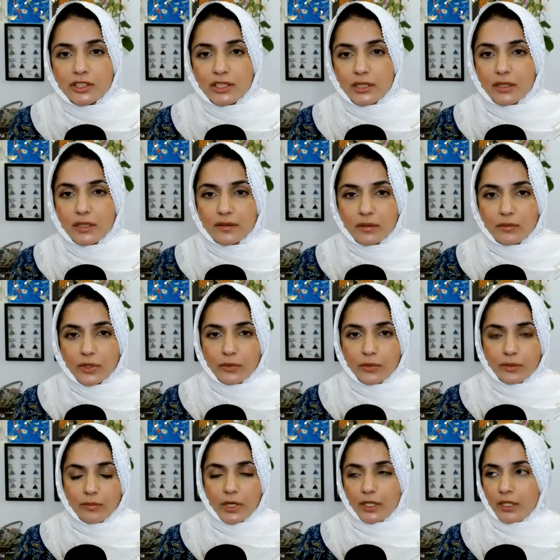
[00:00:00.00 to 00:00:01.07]
cheating someone
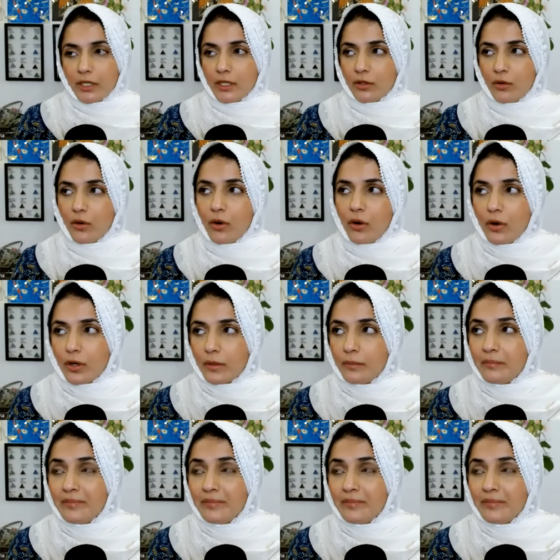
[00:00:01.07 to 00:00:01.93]
with money or